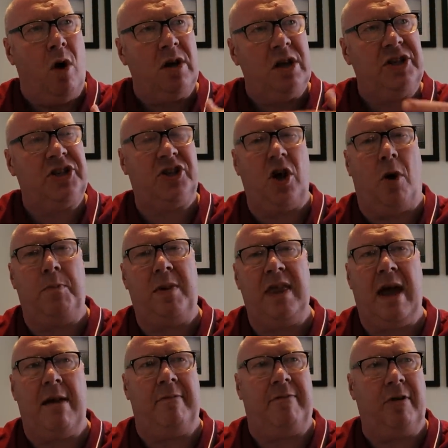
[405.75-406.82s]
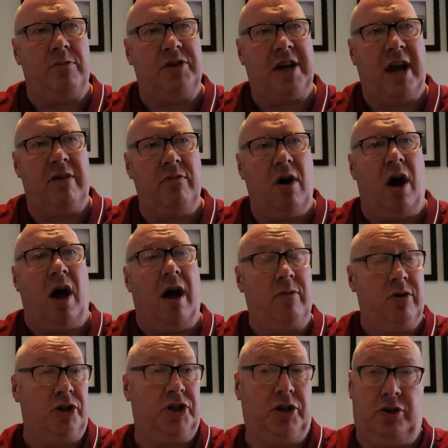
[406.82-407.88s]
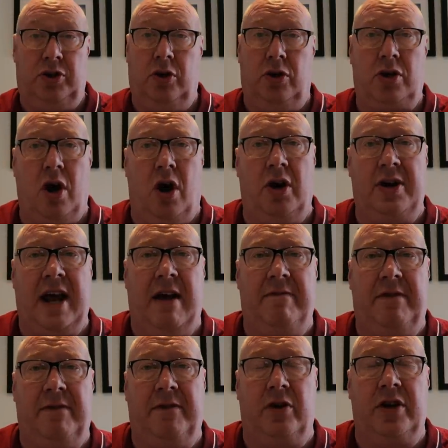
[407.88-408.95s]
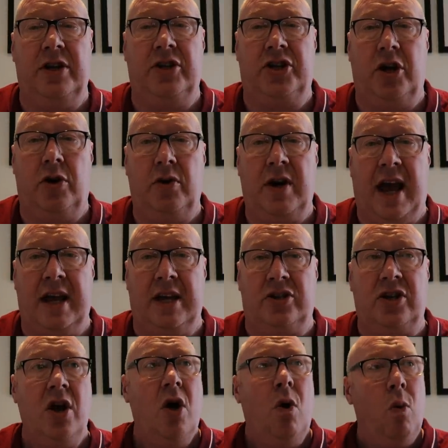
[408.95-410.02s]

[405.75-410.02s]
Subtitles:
is stopping them from saying, right, I'm going to shut your car down for fucking 2 days?